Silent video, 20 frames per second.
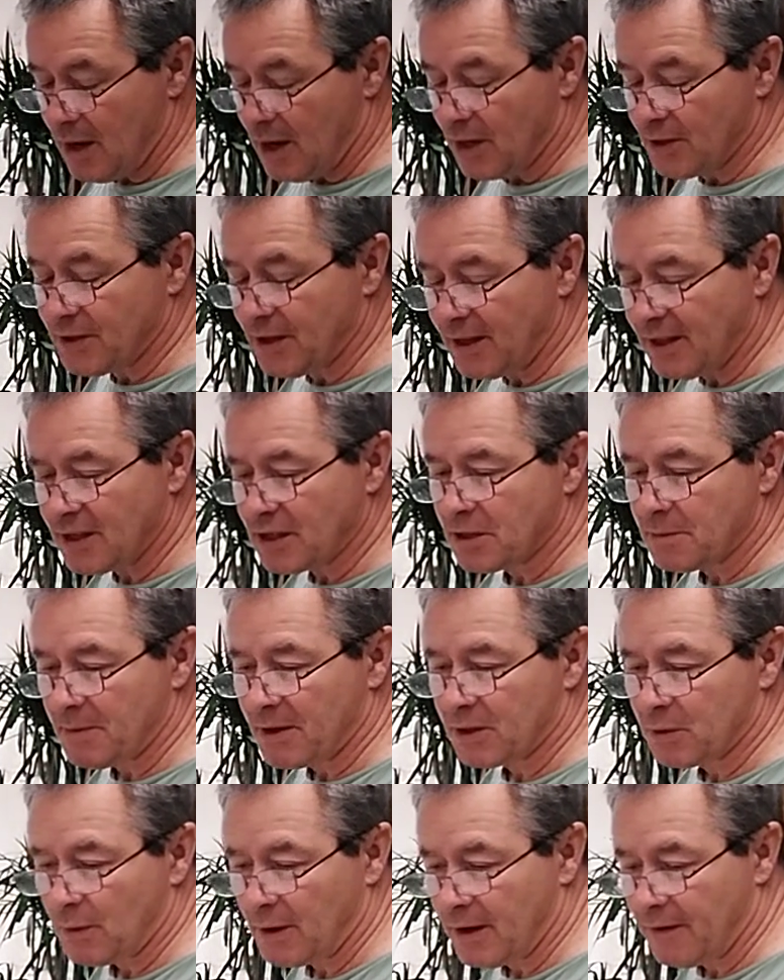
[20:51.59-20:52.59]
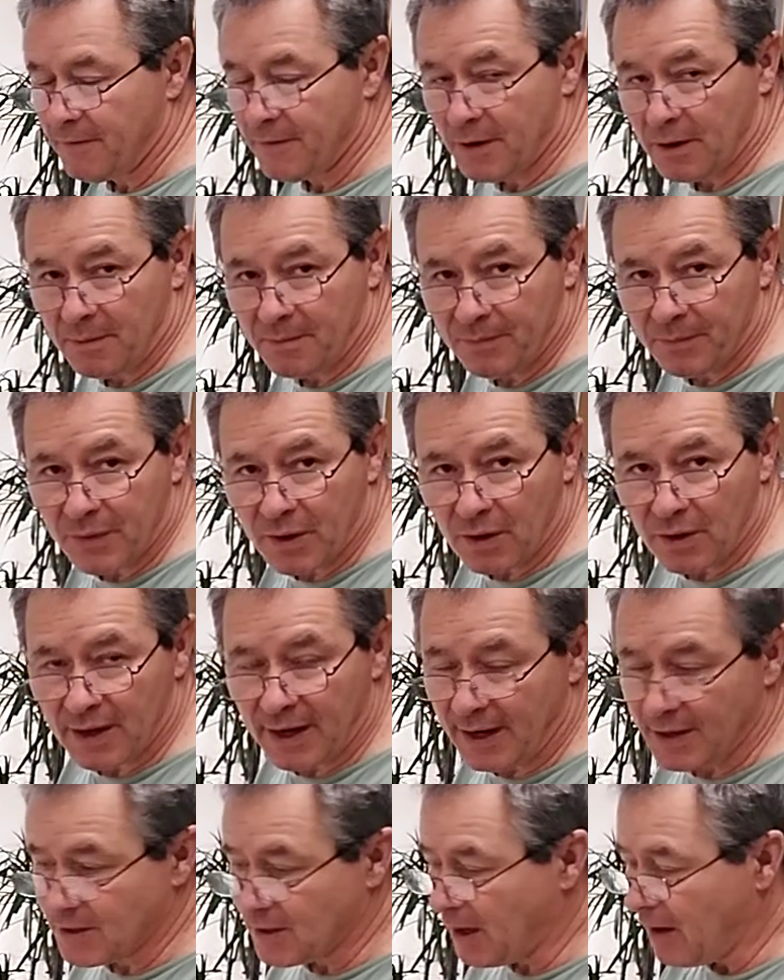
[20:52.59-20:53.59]
I'll say this about the way I film. Okay,
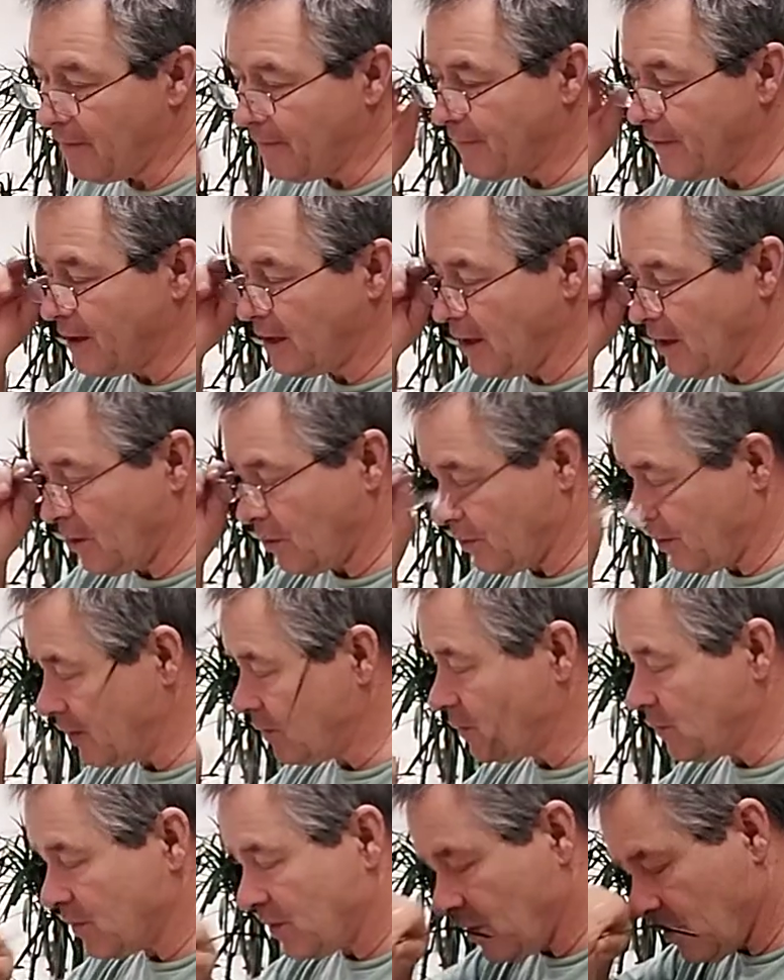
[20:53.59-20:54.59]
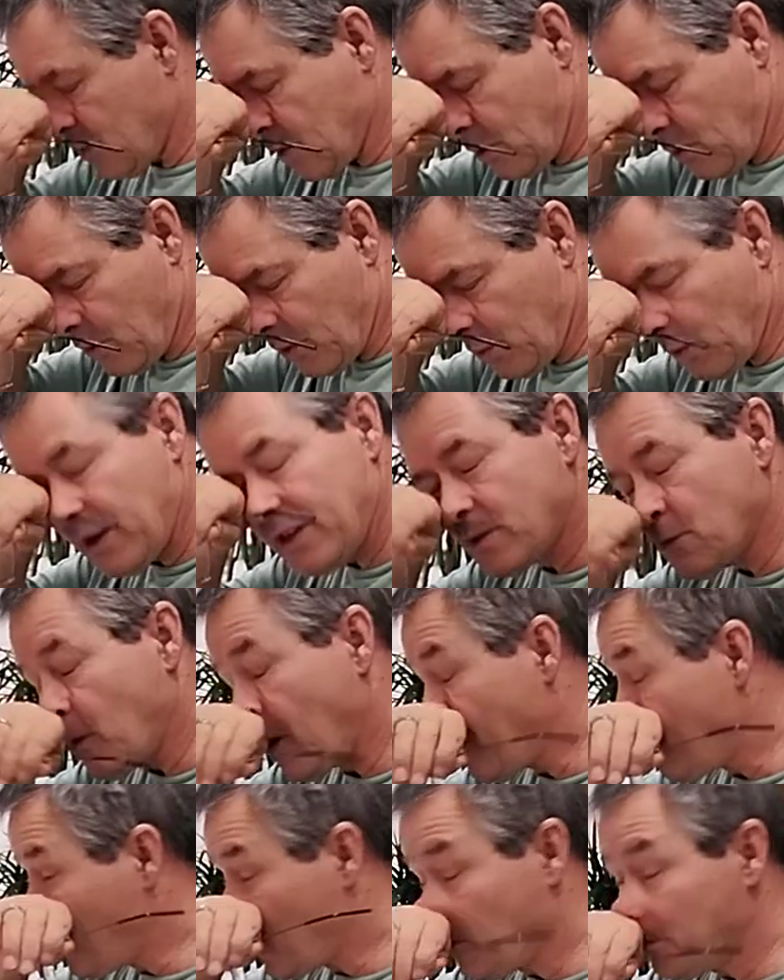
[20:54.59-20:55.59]
I saw a video. This was years ago, and the reason
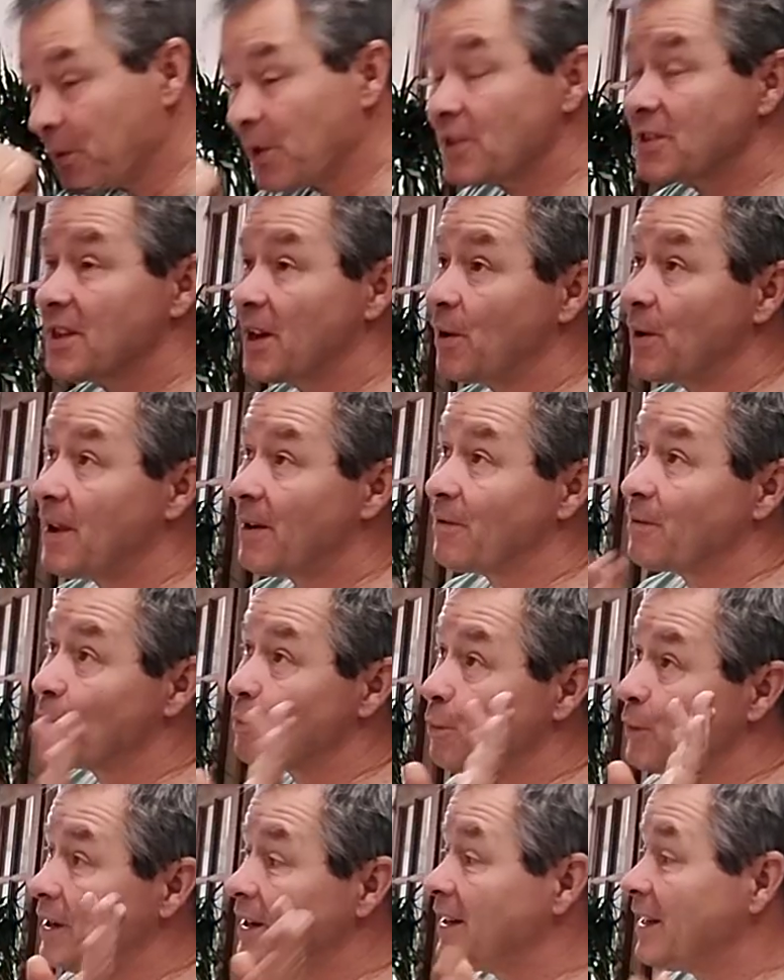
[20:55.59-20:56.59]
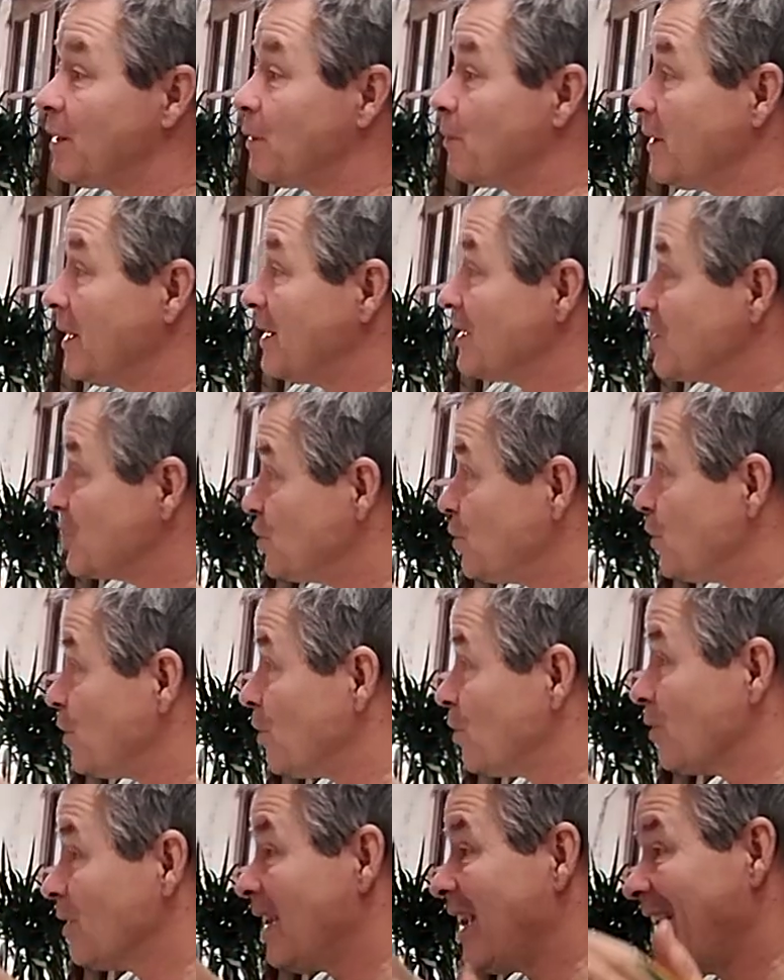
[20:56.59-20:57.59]
why I filmed this, and I don't have really great
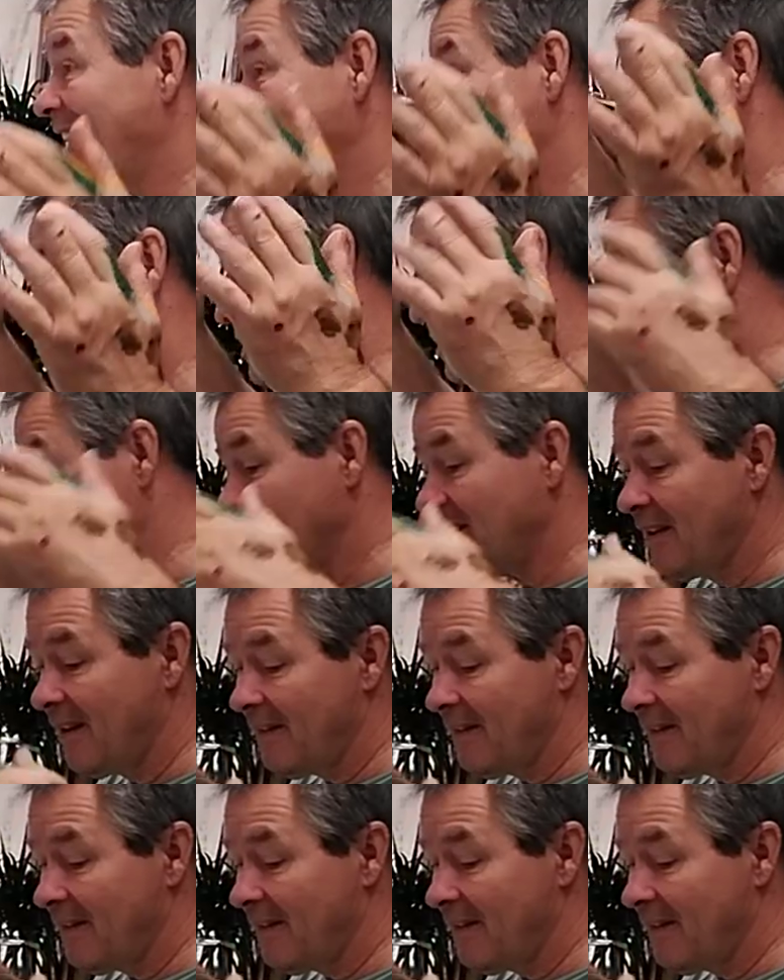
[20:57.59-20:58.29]
studio lights and